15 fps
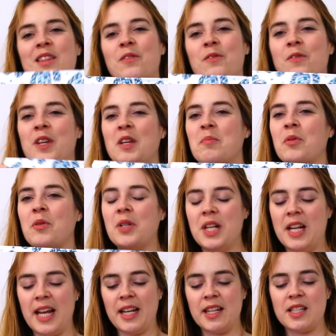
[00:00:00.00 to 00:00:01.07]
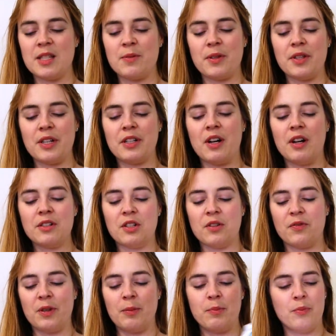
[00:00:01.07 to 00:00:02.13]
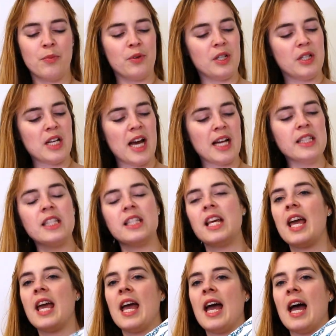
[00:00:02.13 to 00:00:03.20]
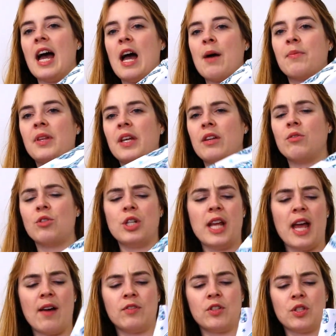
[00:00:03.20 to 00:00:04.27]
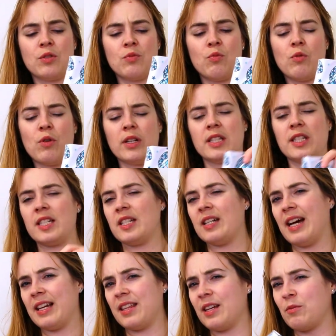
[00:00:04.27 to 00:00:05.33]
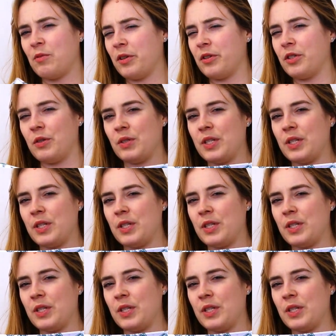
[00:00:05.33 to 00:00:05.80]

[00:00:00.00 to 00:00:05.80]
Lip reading: the V booty leggings is what they're called, or V booty tights. They usually have just one or two